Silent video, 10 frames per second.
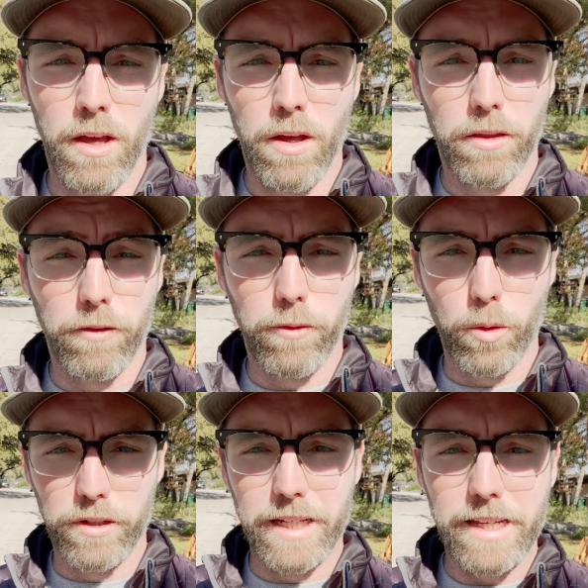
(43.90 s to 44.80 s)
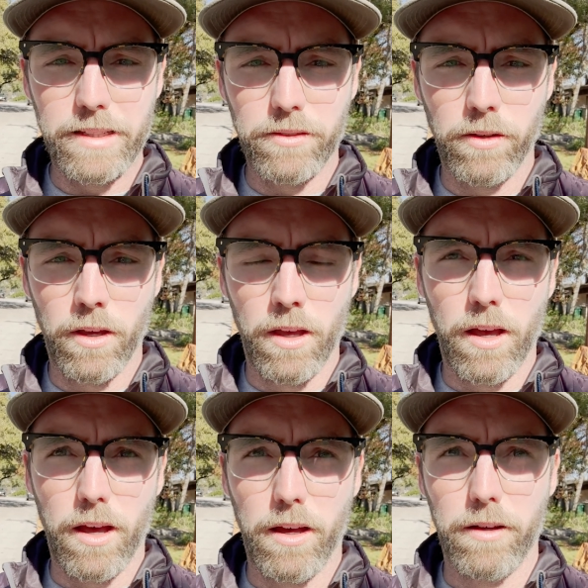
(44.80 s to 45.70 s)
the 4Ds
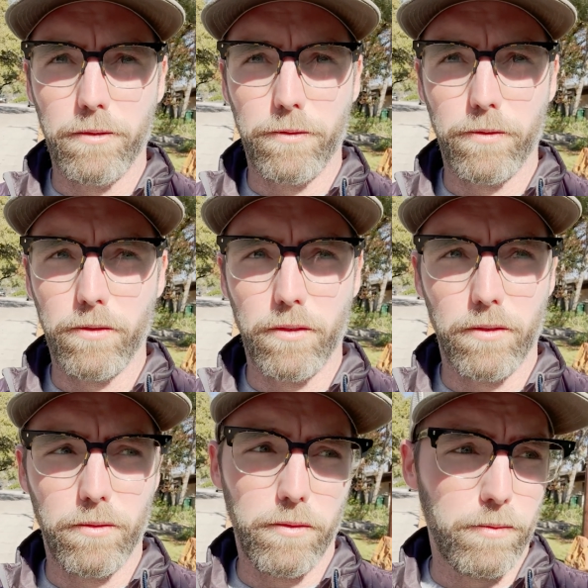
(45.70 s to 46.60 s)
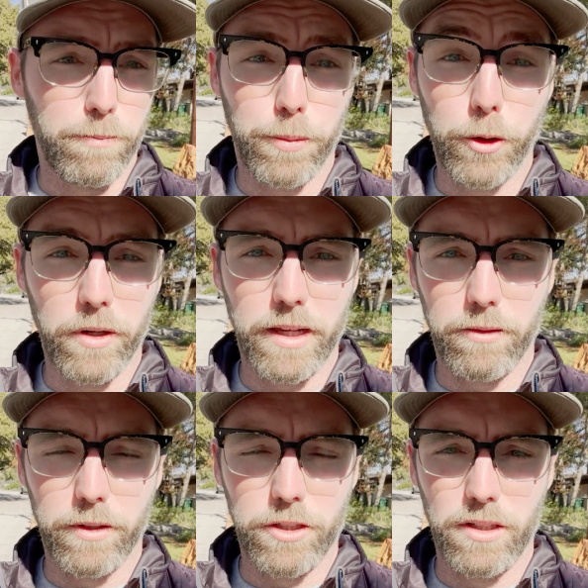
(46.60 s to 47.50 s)
of
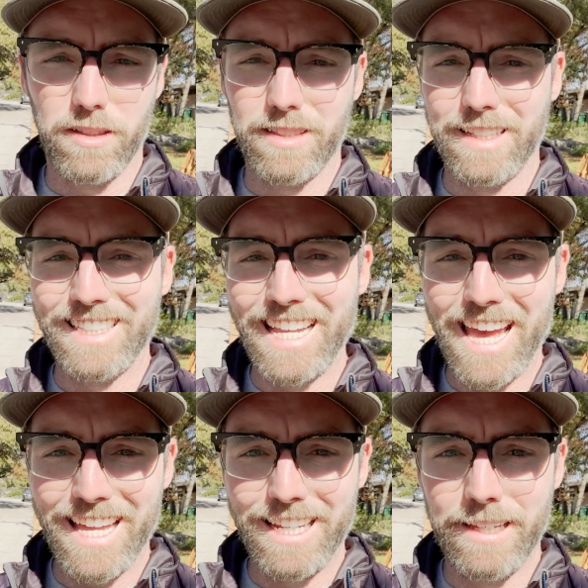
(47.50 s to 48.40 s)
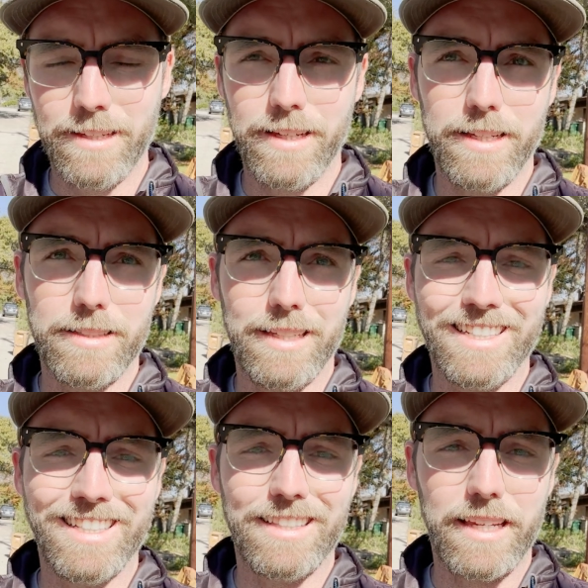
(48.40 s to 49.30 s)
pruning, which is it dead? Is it
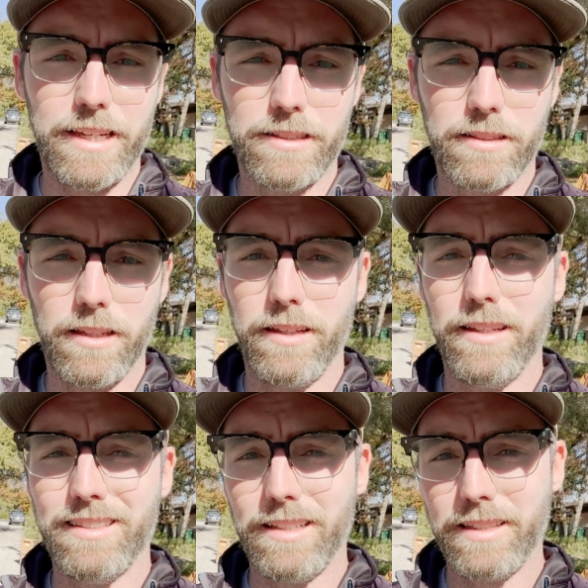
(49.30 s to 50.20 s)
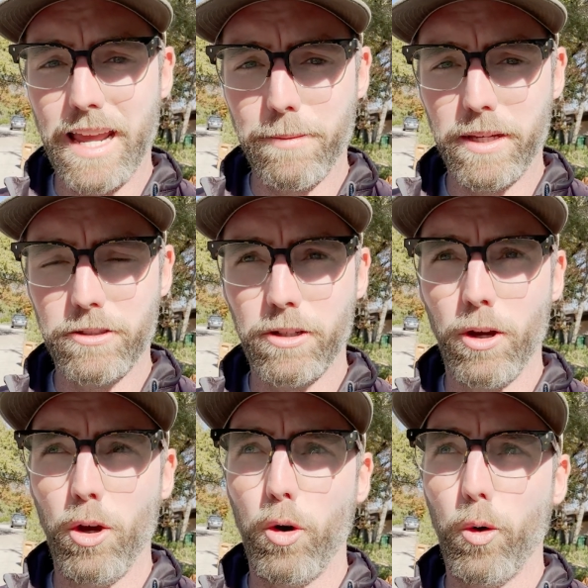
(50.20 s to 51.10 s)
diseased? Is it damaged?
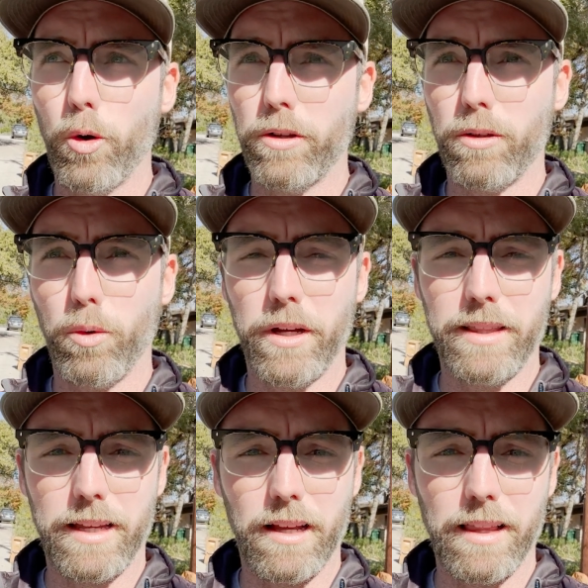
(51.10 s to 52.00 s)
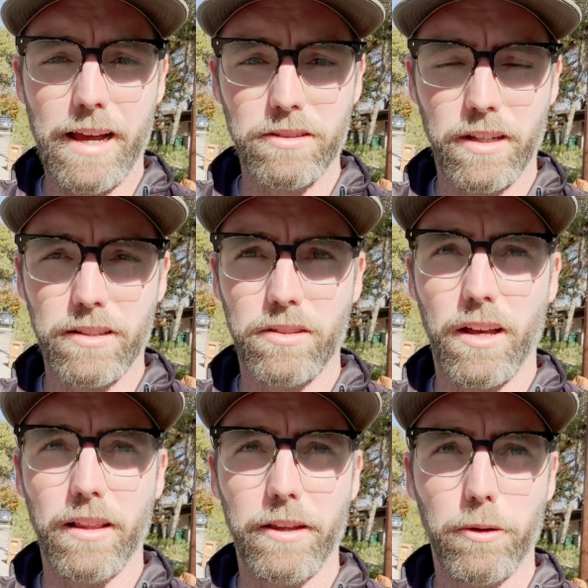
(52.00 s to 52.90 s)
Or the one that allows us
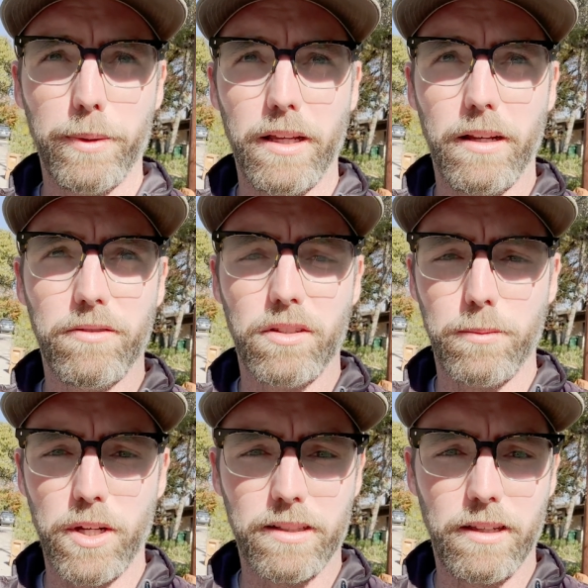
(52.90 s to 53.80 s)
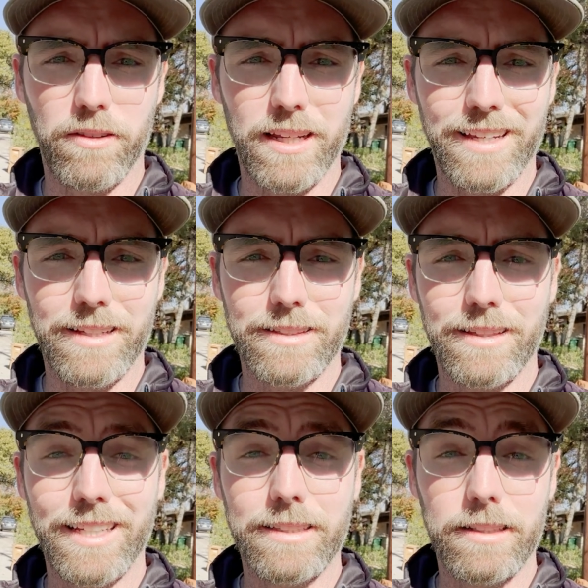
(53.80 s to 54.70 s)
a little bit of subjectivity is
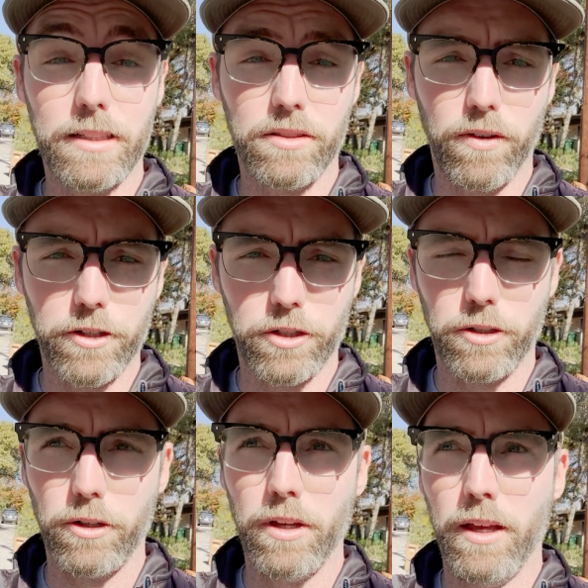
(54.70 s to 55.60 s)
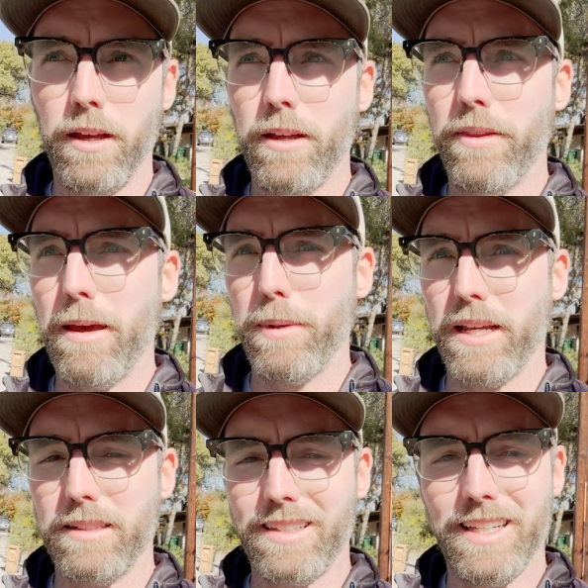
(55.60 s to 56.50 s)
it dysfunctional? That
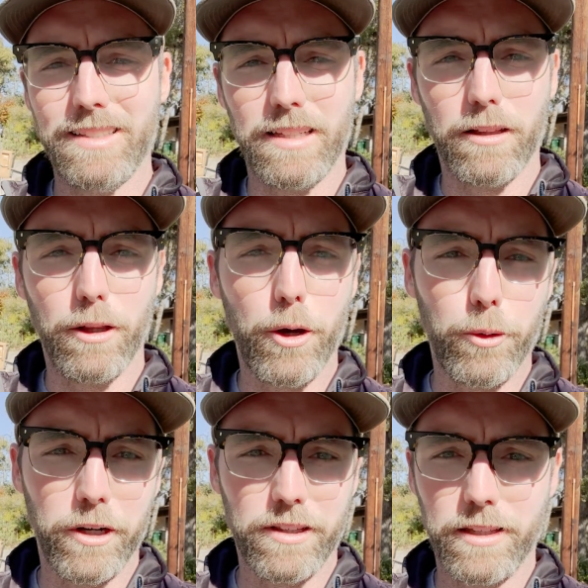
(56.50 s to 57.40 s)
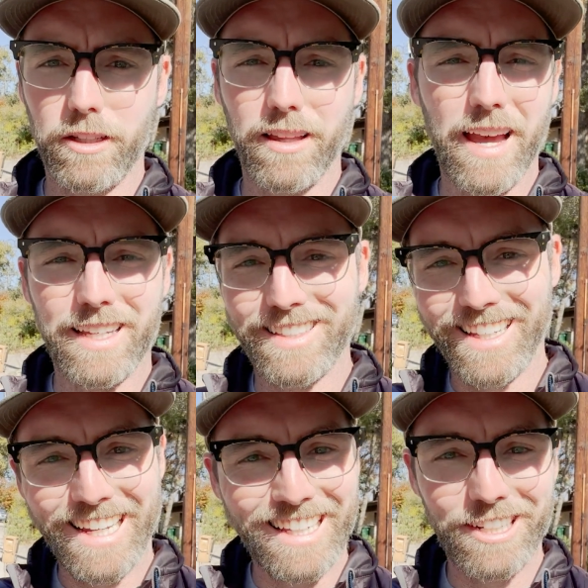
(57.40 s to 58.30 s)
means, is it lower than you like? Is
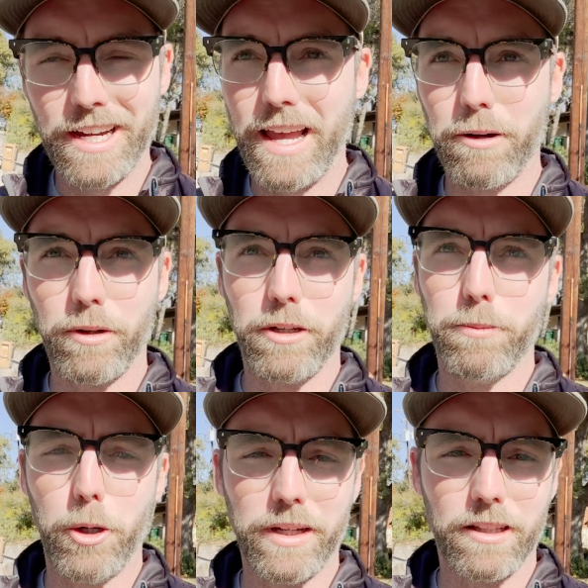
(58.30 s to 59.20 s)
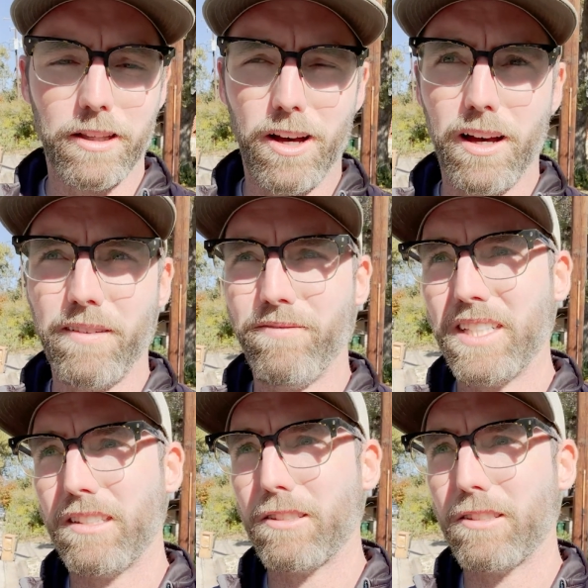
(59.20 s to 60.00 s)
it hitting your head when you're mowing the lawn? Is it